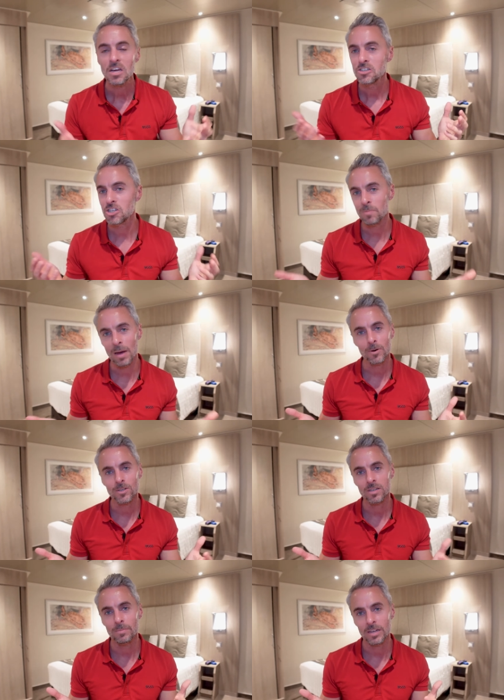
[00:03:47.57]
Just my
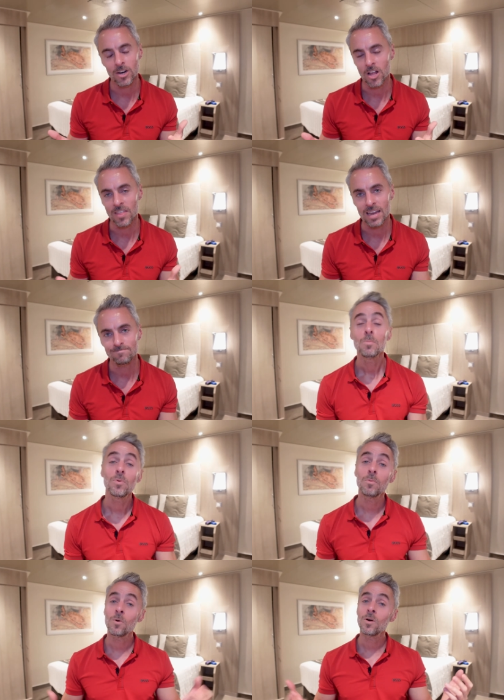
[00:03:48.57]
personal opinion on that.
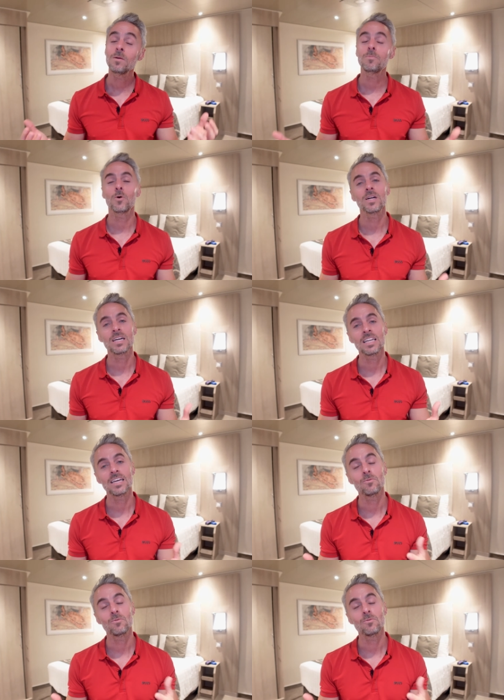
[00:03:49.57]
But more importantly,